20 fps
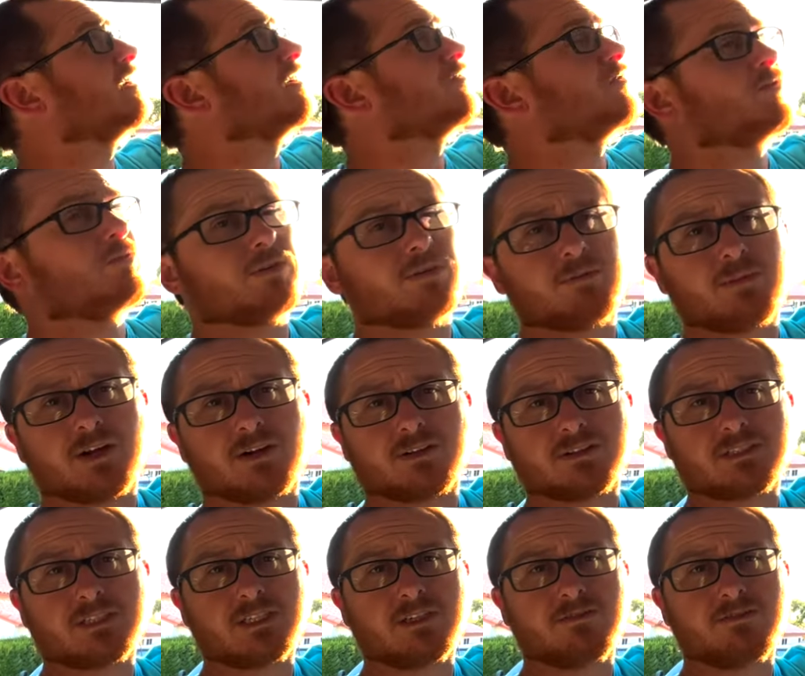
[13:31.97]
If you want to mount a
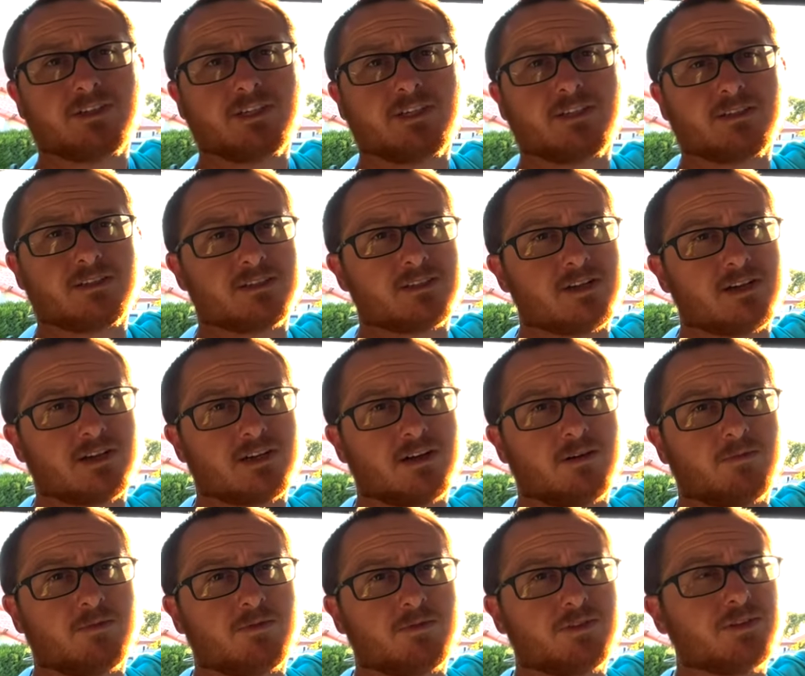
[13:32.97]
T V, it does not
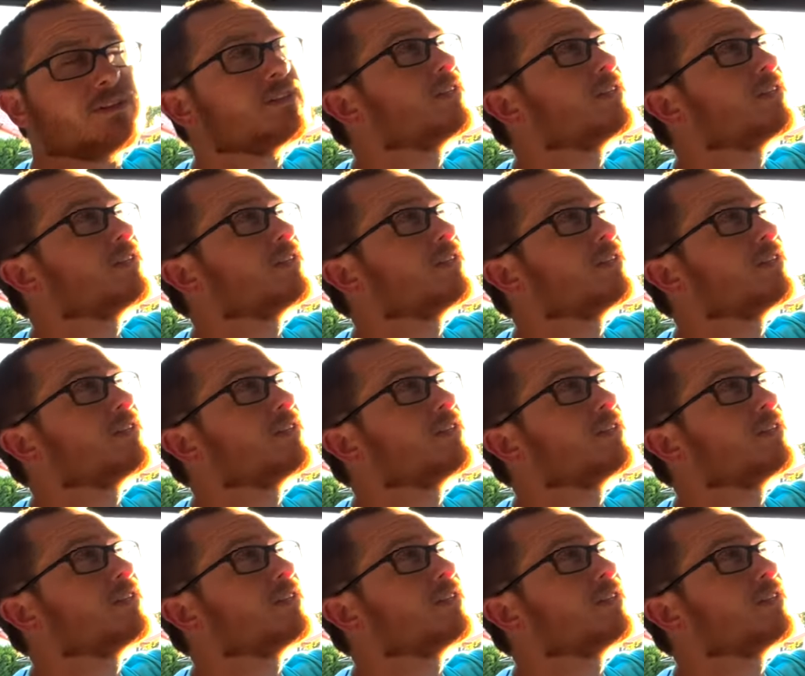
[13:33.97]
come with a